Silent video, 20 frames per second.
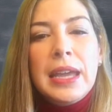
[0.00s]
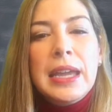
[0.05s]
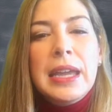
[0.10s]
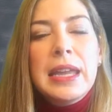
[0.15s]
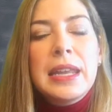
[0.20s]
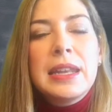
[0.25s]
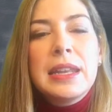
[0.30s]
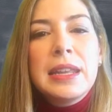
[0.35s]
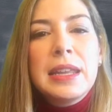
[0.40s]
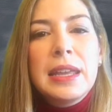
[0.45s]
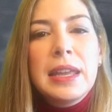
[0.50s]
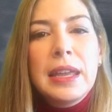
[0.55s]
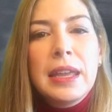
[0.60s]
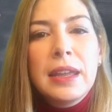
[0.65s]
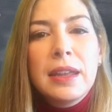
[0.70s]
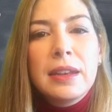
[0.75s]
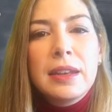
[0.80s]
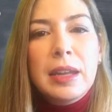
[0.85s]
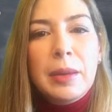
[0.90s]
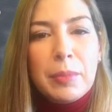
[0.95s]
In
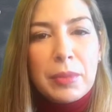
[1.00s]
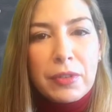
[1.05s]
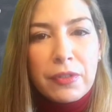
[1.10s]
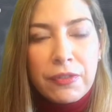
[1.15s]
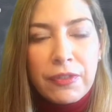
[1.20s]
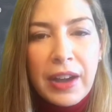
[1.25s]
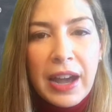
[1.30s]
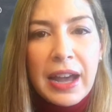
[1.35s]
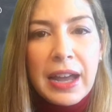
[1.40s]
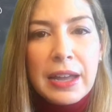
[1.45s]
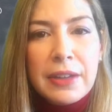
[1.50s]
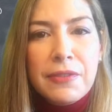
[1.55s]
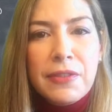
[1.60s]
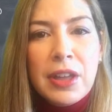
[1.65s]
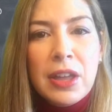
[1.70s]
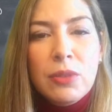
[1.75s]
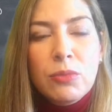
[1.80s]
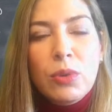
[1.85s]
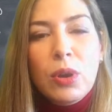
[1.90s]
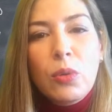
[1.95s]
the number 5,
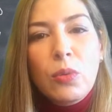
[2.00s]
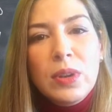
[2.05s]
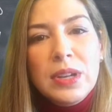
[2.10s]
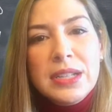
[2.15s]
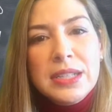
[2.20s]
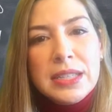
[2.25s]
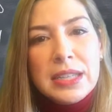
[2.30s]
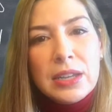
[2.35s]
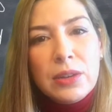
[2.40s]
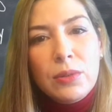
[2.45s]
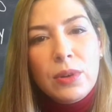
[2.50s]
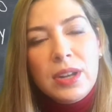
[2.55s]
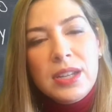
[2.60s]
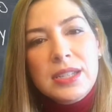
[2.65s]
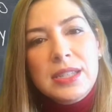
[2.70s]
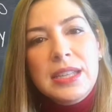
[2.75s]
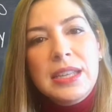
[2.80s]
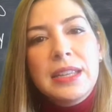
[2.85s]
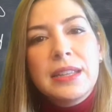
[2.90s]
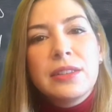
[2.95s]
we will see what
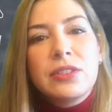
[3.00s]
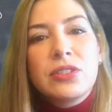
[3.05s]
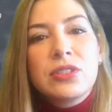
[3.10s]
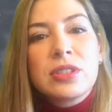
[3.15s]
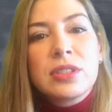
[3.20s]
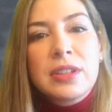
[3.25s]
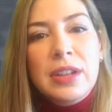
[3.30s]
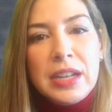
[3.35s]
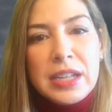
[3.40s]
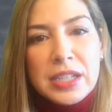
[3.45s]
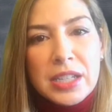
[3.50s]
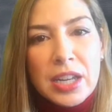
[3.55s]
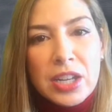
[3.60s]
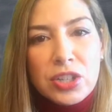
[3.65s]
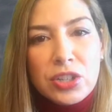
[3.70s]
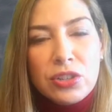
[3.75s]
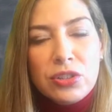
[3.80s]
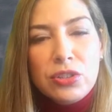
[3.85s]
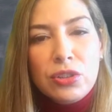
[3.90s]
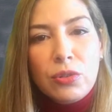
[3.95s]
is the
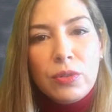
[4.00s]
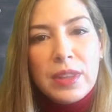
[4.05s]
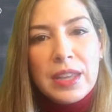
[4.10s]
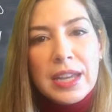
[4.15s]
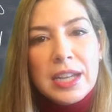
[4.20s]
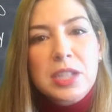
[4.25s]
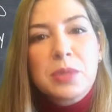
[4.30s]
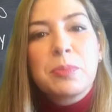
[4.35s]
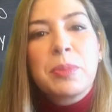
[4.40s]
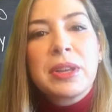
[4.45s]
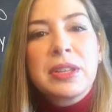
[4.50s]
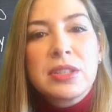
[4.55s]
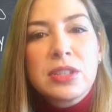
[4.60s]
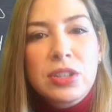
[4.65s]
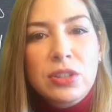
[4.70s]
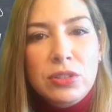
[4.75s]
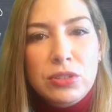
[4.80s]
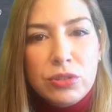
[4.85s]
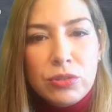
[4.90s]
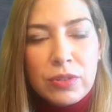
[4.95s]
industrialization, so the
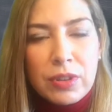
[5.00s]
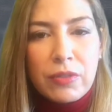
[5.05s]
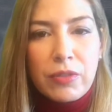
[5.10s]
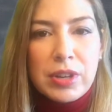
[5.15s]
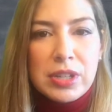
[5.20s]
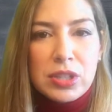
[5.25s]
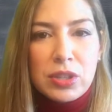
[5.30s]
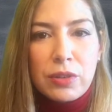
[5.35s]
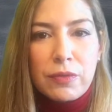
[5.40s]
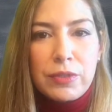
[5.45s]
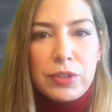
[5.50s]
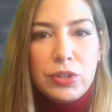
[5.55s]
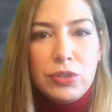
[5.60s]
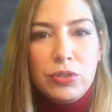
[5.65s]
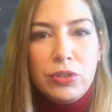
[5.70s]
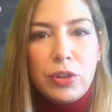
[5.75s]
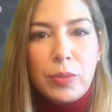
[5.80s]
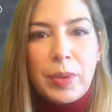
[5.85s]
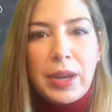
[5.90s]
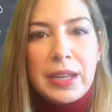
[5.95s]
expansion to the rest of
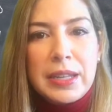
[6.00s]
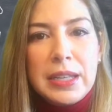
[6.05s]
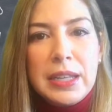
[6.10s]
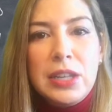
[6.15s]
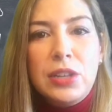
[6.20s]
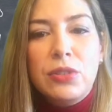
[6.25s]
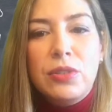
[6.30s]
Europe and the